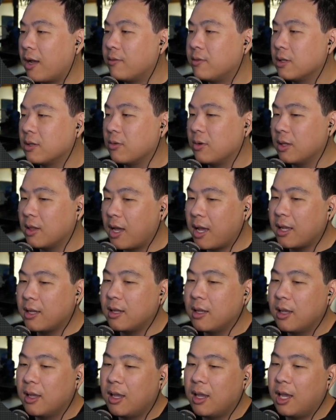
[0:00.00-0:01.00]
degree line.
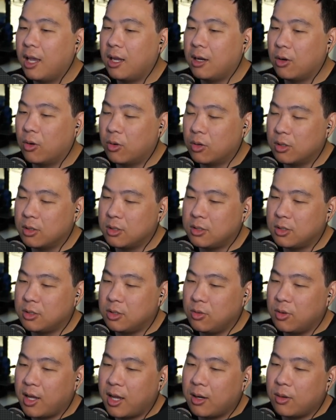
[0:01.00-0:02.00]
In order to
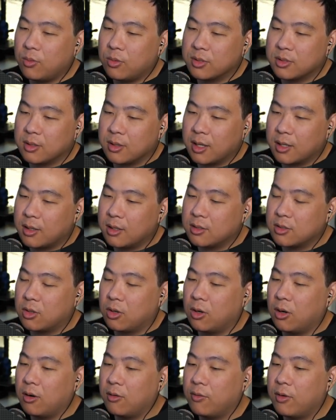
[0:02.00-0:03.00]
do that, we'll select this
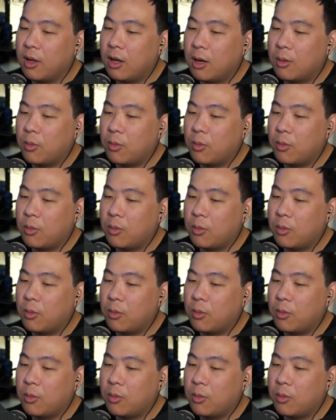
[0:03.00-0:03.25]
curve,